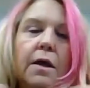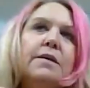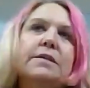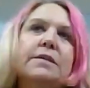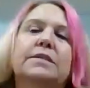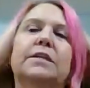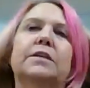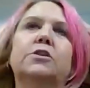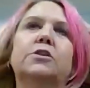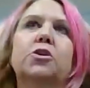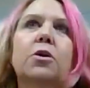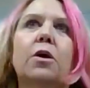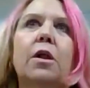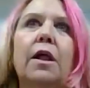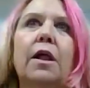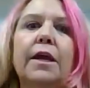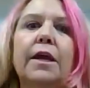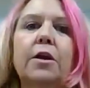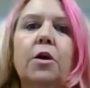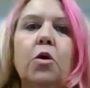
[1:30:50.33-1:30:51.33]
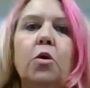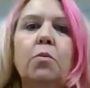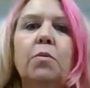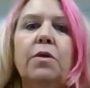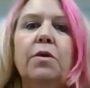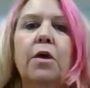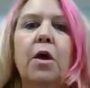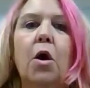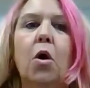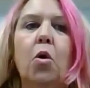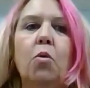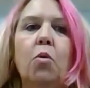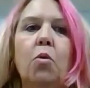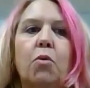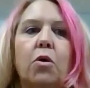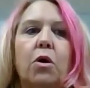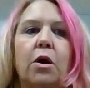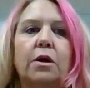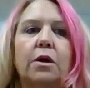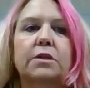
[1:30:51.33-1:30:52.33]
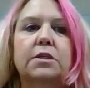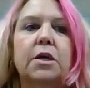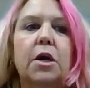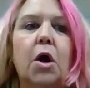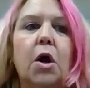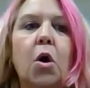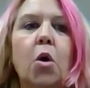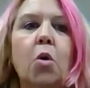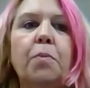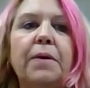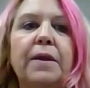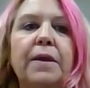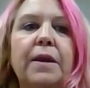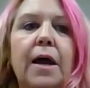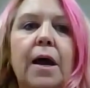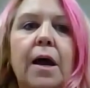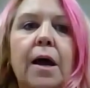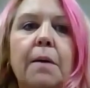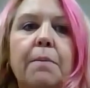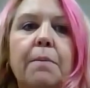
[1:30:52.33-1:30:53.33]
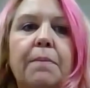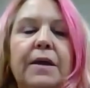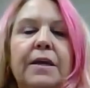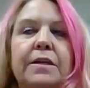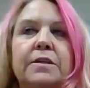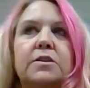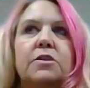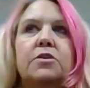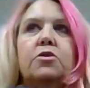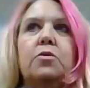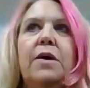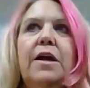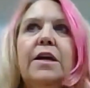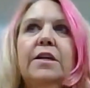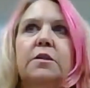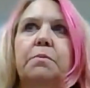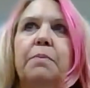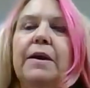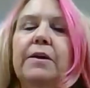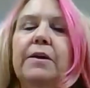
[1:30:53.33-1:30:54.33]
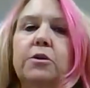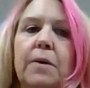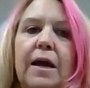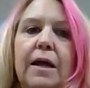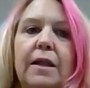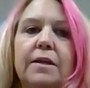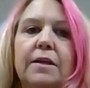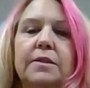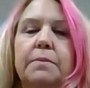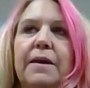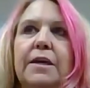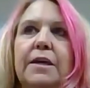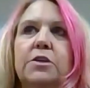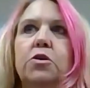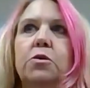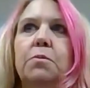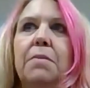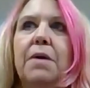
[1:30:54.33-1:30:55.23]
Send your client home with homework to open up and stretch pectoralis major,